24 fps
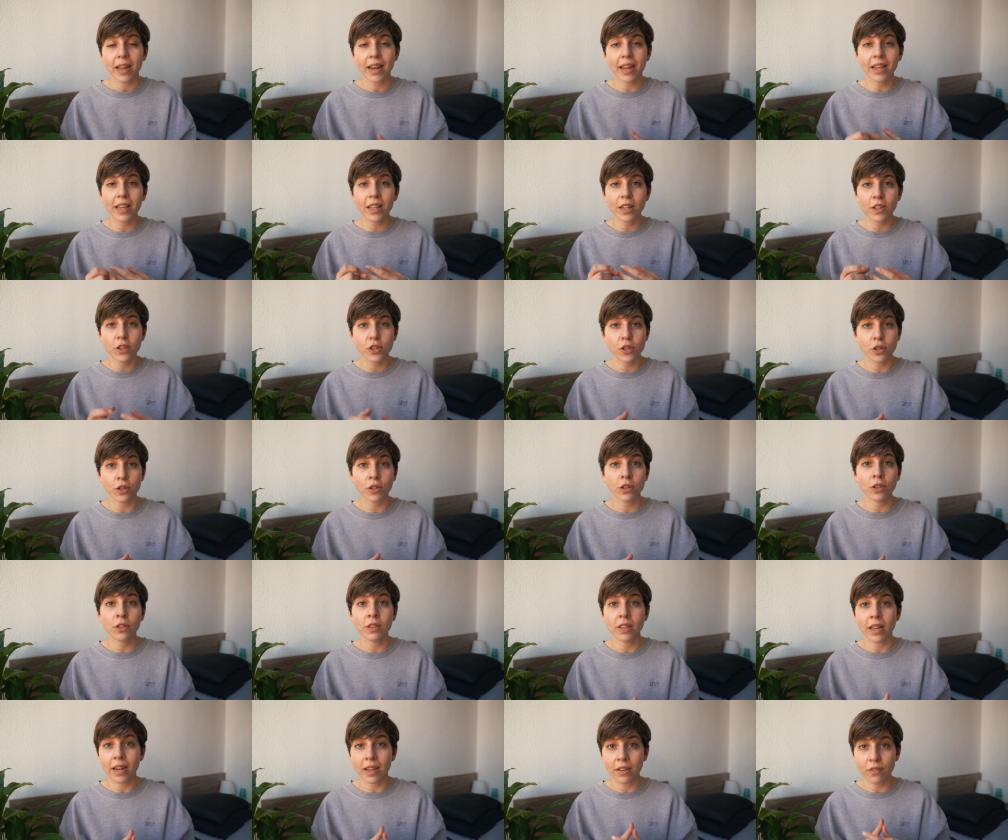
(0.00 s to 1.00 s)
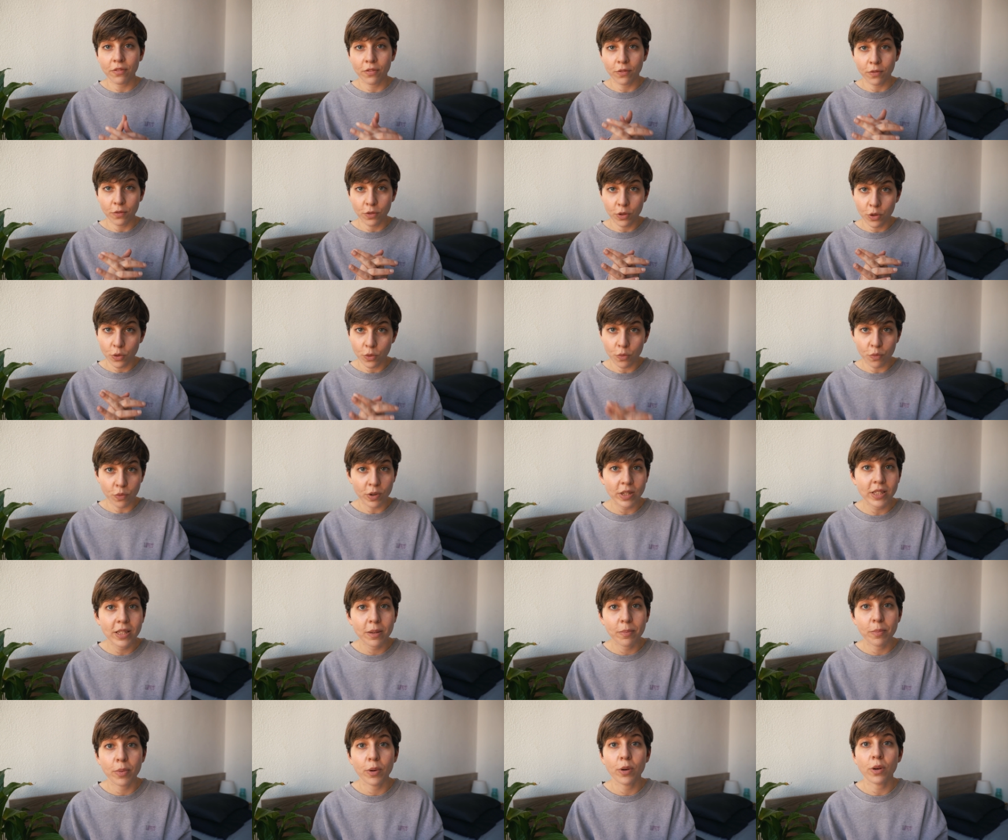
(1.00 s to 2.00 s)
And I can assure you that if you read
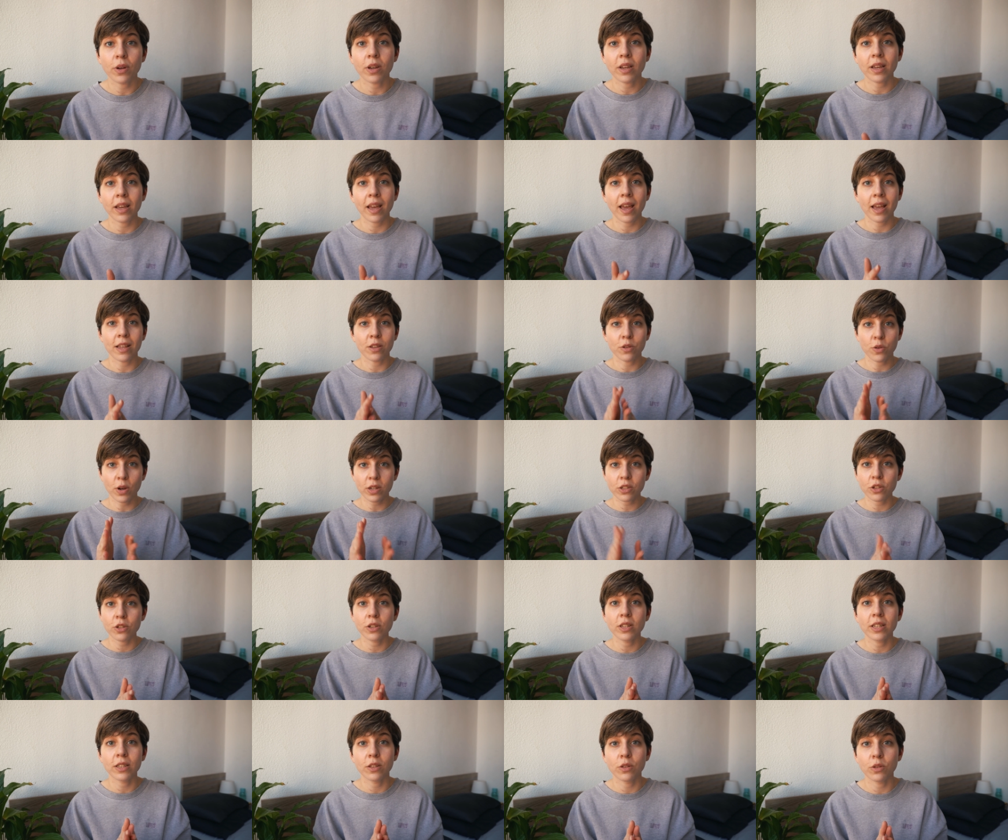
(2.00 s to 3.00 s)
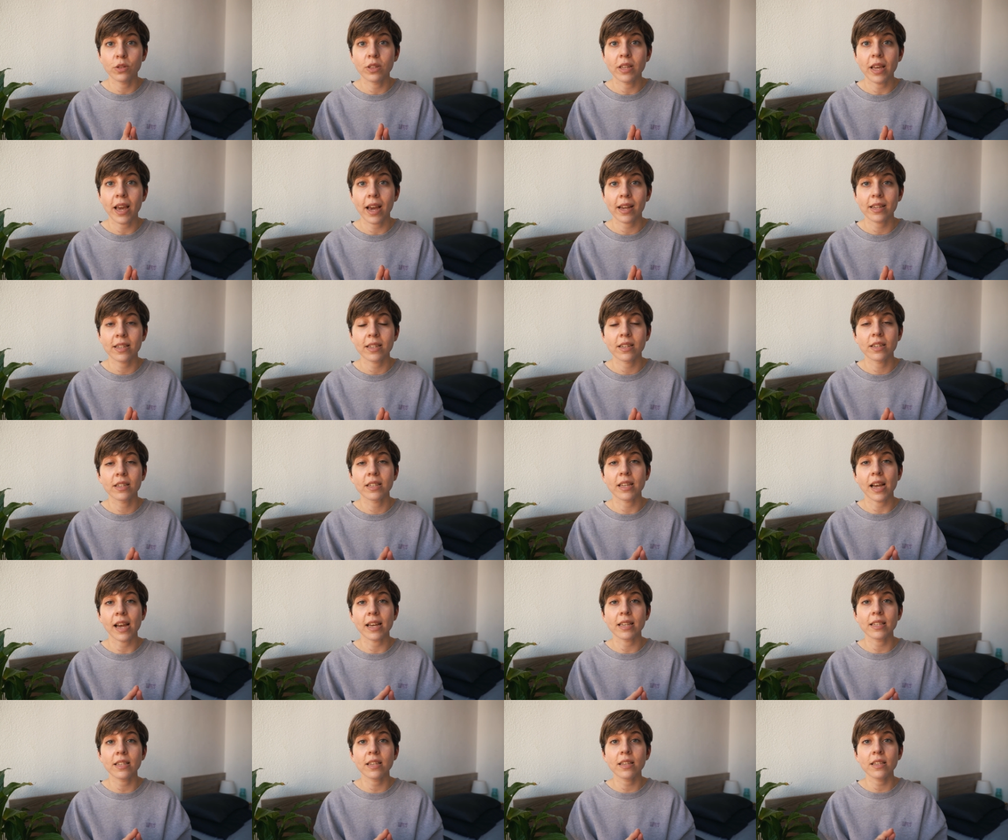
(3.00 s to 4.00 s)
the book and you actually do the
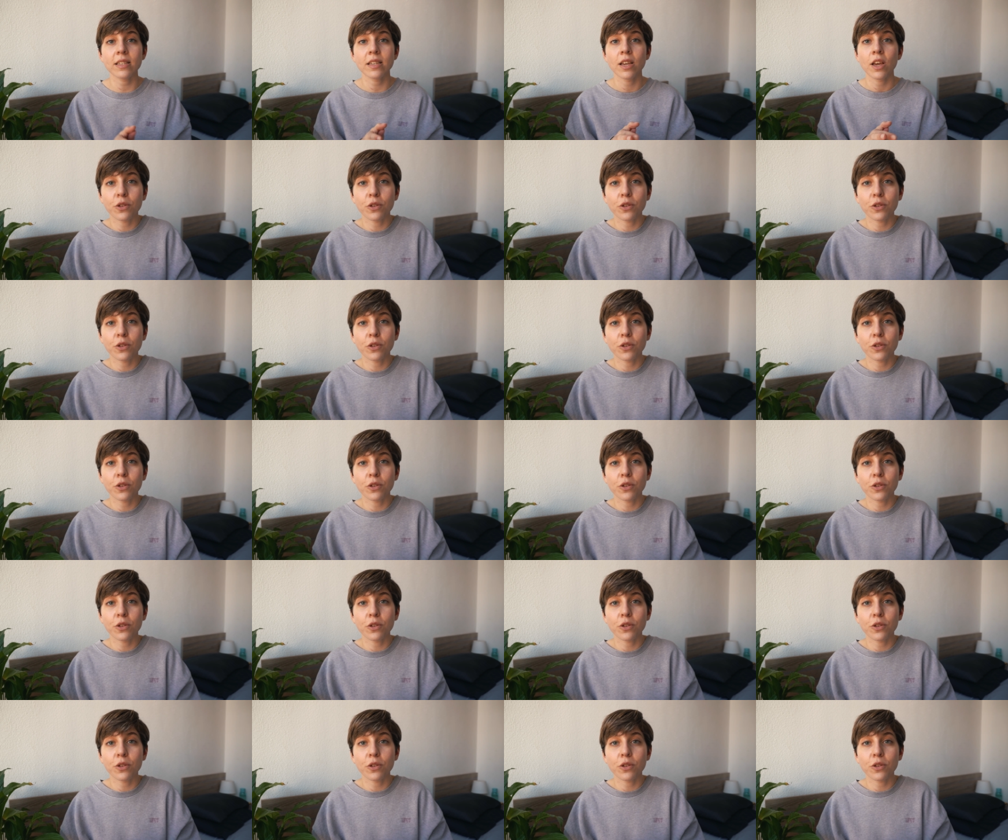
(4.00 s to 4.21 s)
exercises,